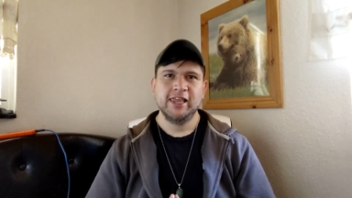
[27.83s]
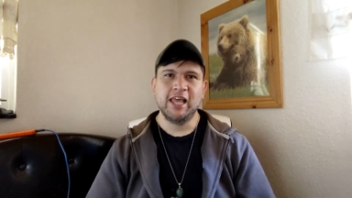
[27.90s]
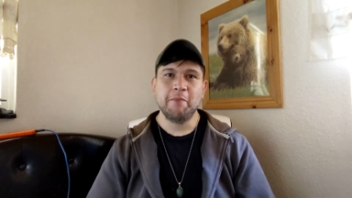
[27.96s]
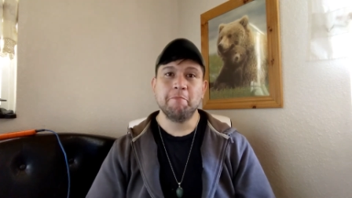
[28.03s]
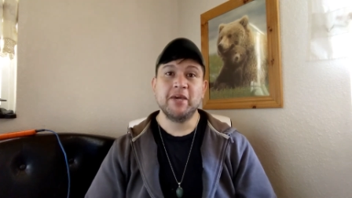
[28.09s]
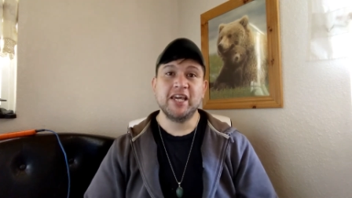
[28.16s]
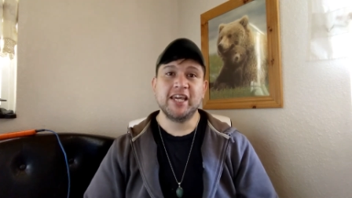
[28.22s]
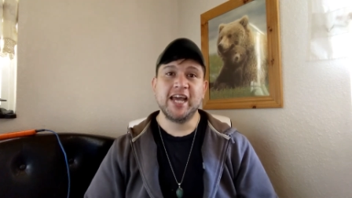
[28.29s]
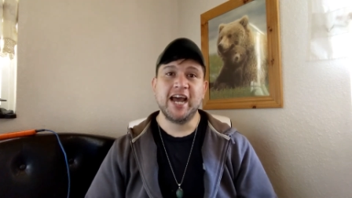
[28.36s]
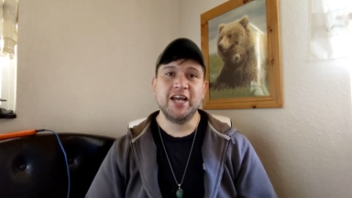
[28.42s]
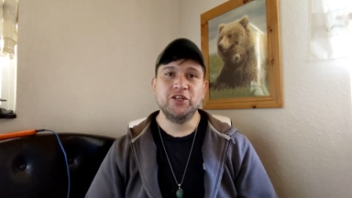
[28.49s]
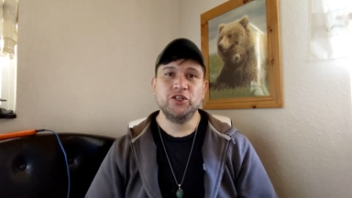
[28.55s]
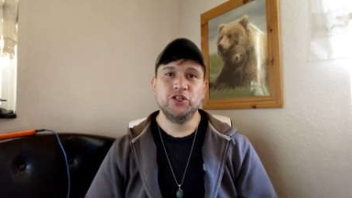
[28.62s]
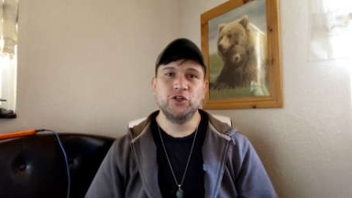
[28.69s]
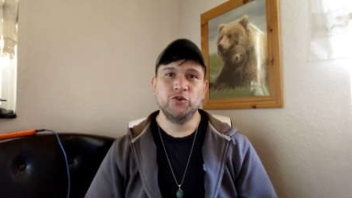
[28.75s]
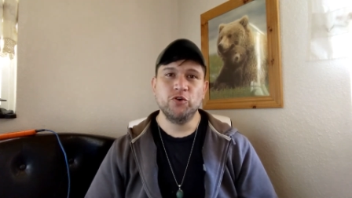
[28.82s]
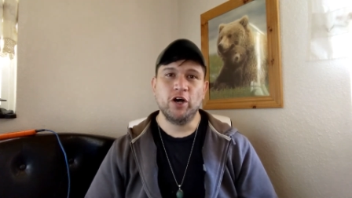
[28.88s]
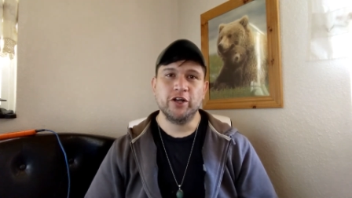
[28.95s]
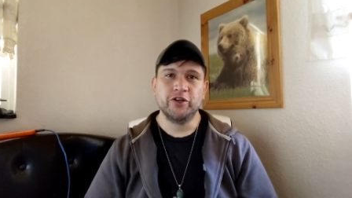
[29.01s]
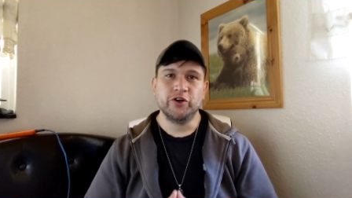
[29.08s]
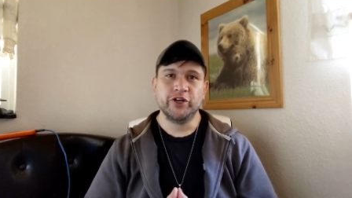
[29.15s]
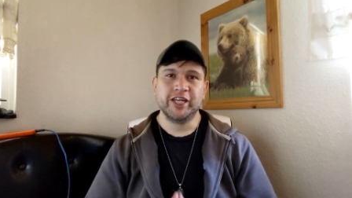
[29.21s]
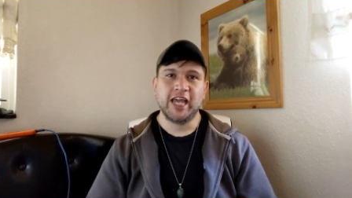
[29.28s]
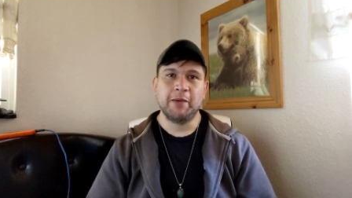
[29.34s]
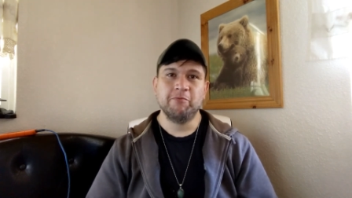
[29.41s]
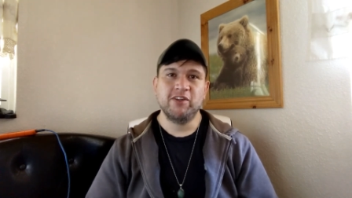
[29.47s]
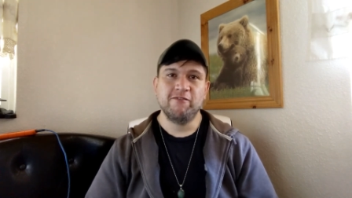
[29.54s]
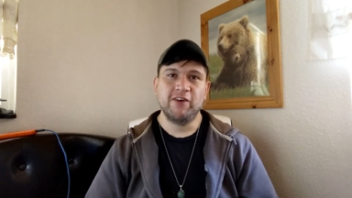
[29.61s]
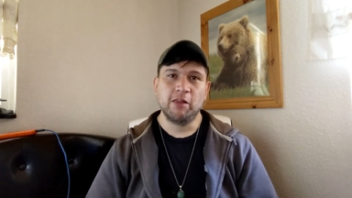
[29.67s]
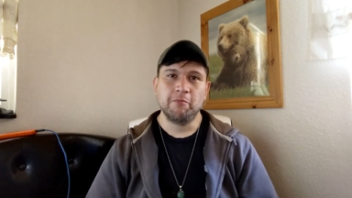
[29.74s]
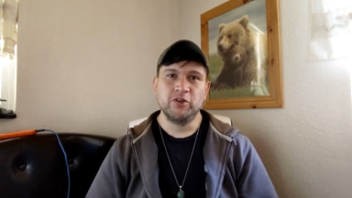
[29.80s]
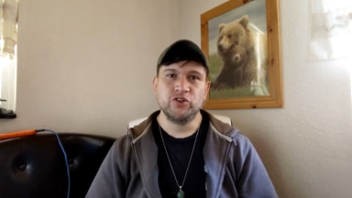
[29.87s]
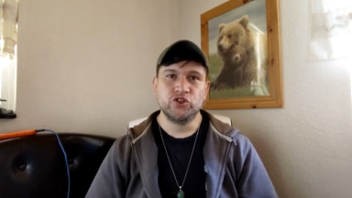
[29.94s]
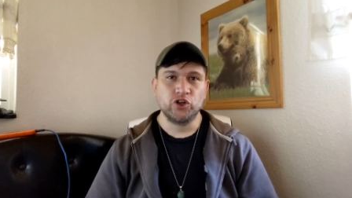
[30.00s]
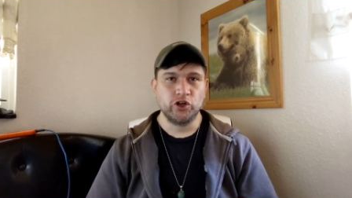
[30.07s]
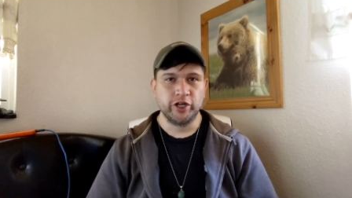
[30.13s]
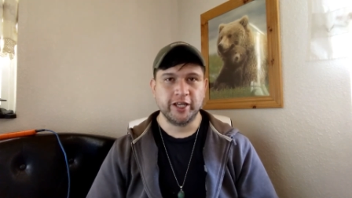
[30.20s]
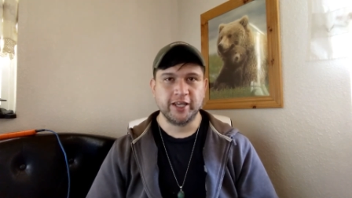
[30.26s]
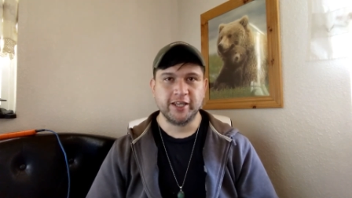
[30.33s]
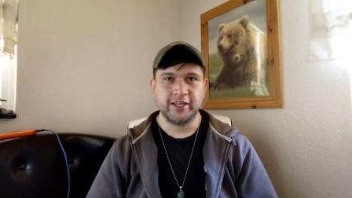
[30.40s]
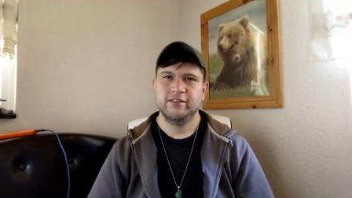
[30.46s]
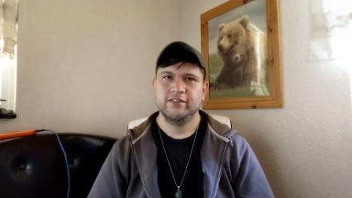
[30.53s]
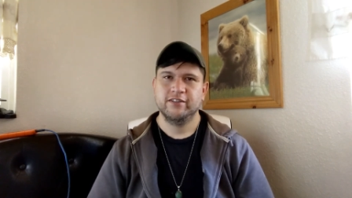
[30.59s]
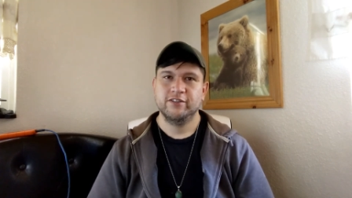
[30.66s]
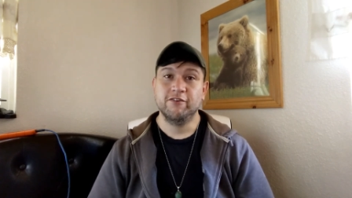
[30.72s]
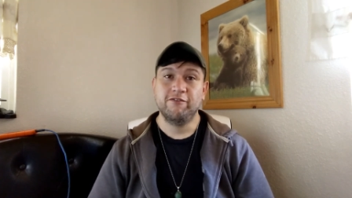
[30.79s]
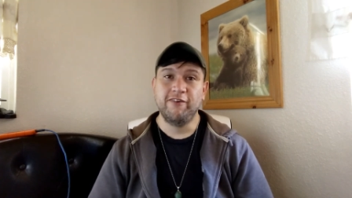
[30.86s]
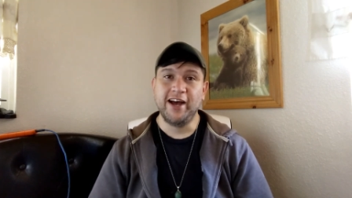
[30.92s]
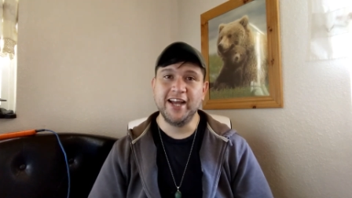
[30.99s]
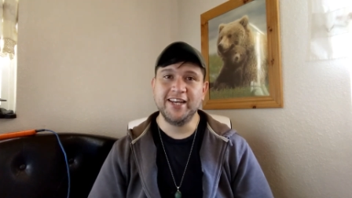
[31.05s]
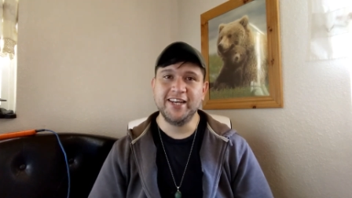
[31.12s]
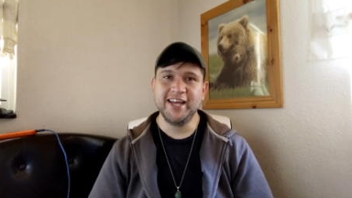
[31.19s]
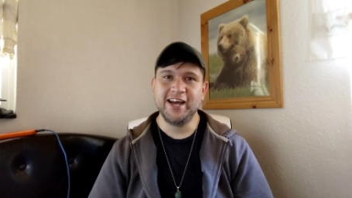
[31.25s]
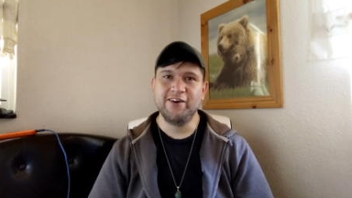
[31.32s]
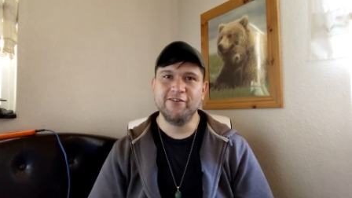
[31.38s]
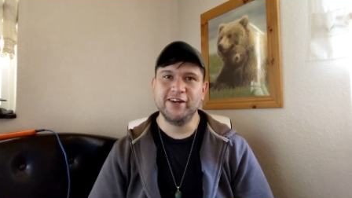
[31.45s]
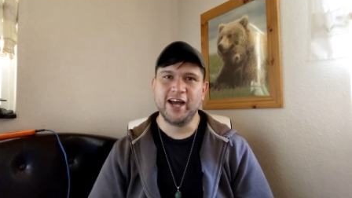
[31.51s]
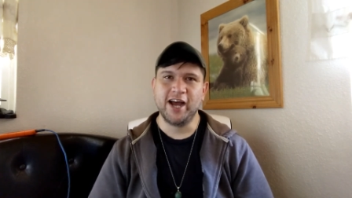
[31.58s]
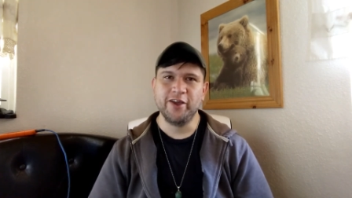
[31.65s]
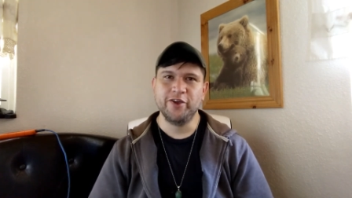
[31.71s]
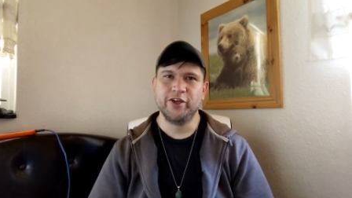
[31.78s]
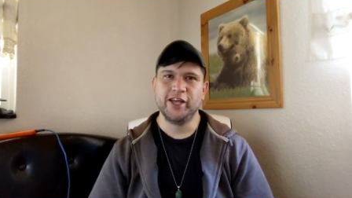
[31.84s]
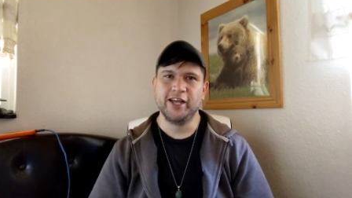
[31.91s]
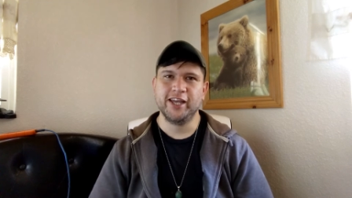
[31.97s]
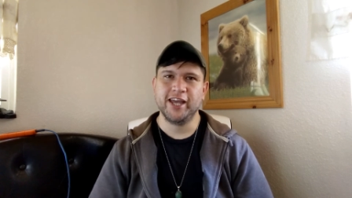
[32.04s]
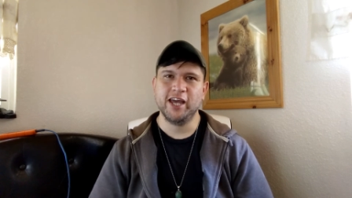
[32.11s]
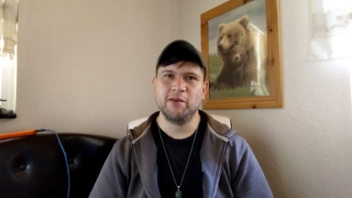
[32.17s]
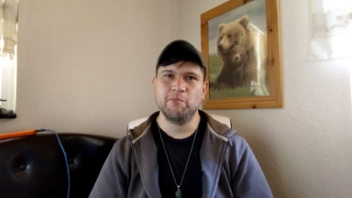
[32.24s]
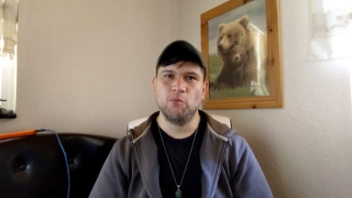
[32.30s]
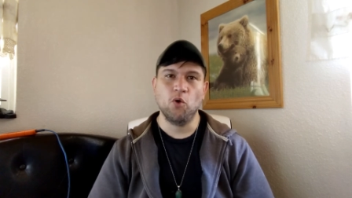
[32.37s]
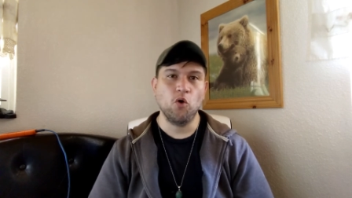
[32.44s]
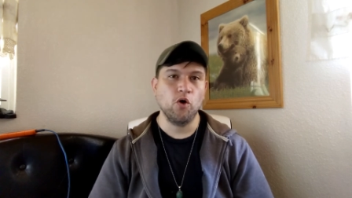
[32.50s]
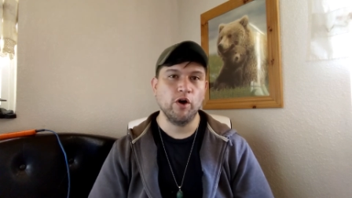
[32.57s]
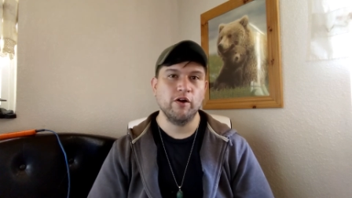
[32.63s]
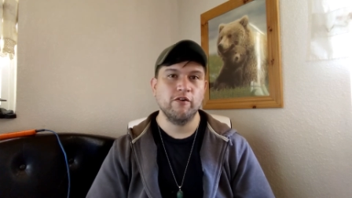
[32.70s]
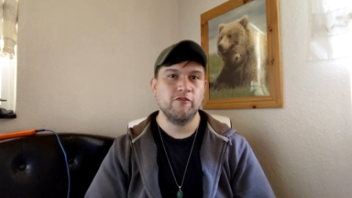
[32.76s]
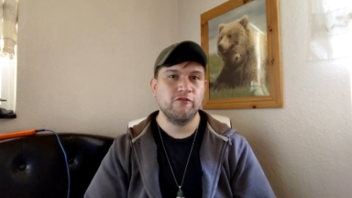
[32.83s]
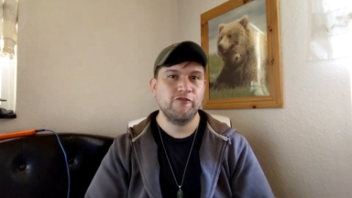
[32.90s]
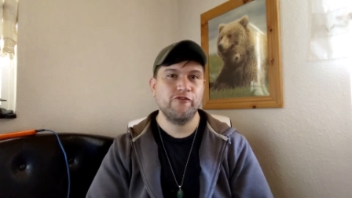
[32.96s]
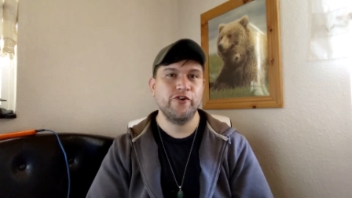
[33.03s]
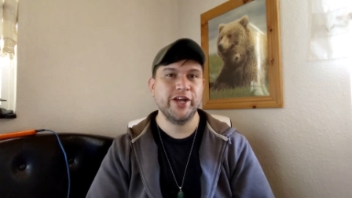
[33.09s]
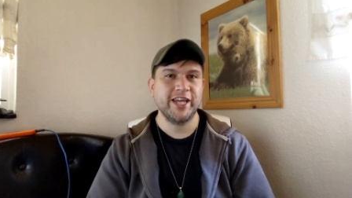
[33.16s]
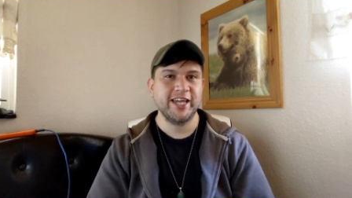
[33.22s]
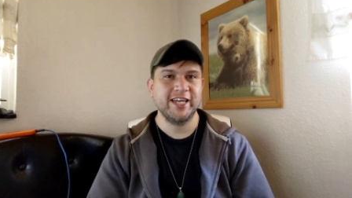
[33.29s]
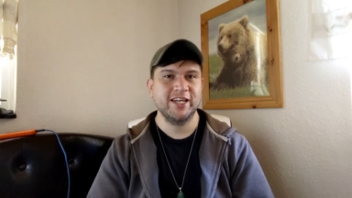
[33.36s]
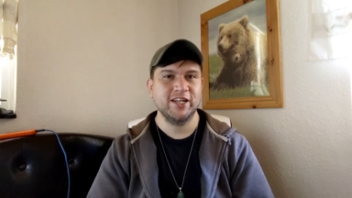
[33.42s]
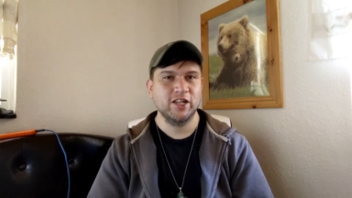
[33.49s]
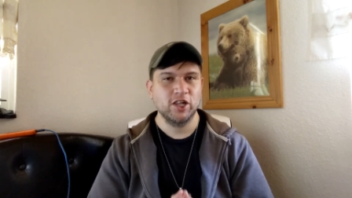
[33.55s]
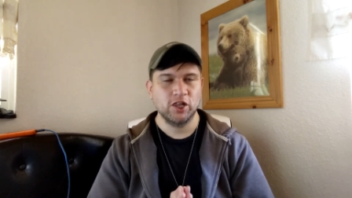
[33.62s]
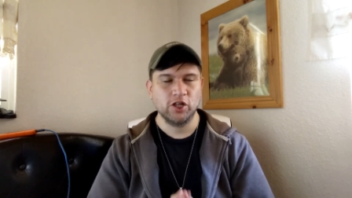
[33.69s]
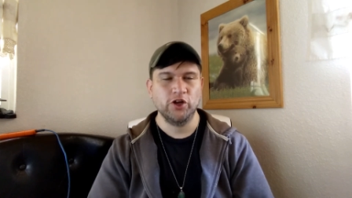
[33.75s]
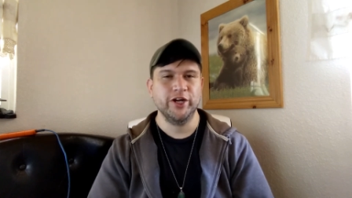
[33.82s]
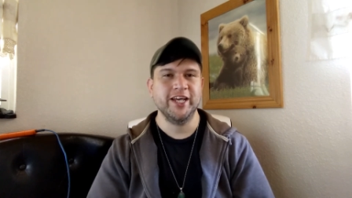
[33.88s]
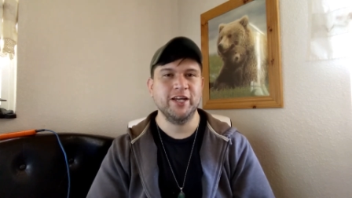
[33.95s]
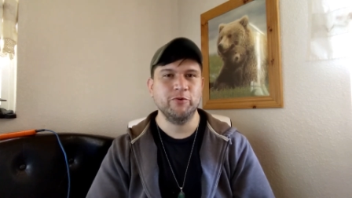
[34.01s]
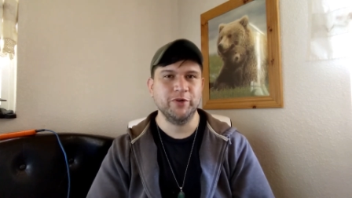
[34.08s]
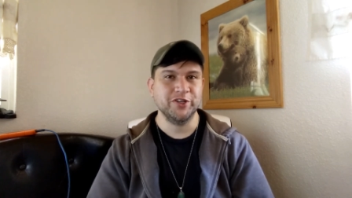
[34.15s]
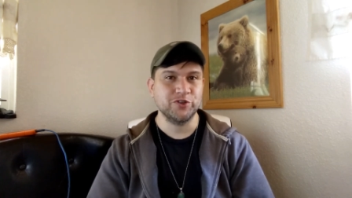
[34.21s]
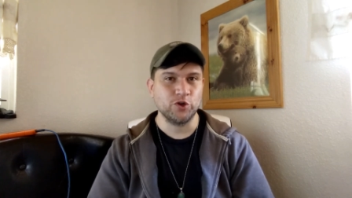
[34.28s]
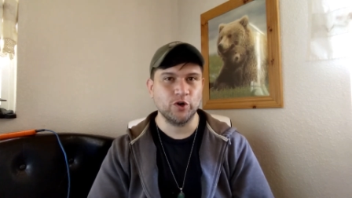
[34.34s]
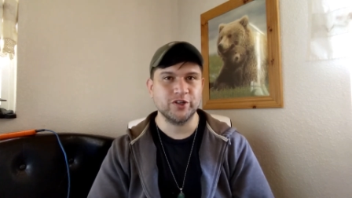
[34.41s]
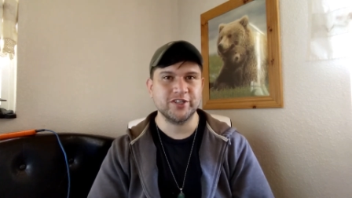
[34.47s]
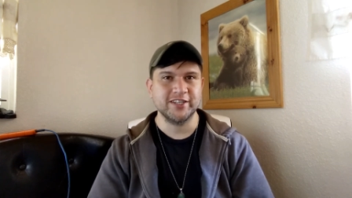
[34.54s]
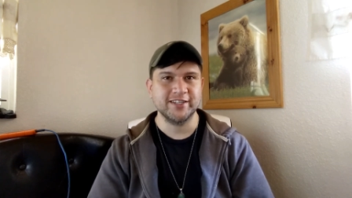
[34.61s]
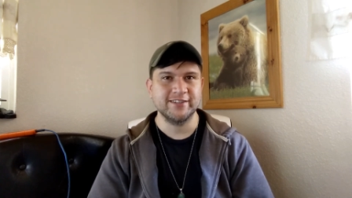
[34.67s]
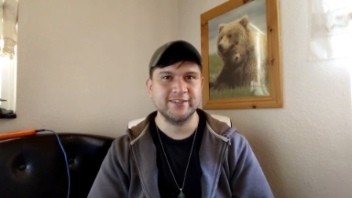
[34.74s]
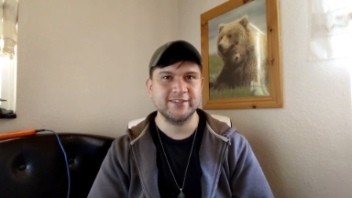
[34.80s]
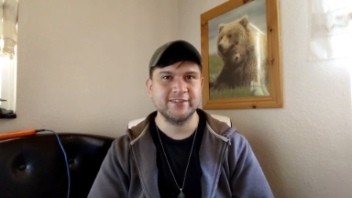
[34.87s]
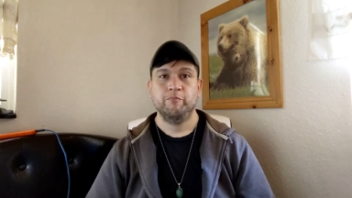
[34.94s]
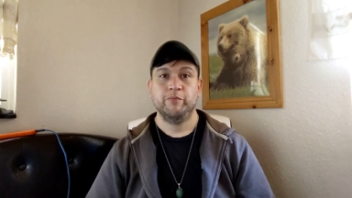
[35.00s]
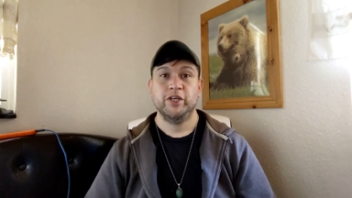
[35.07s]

Let me guide you on your game development journey to find out how you can get more free learning resources.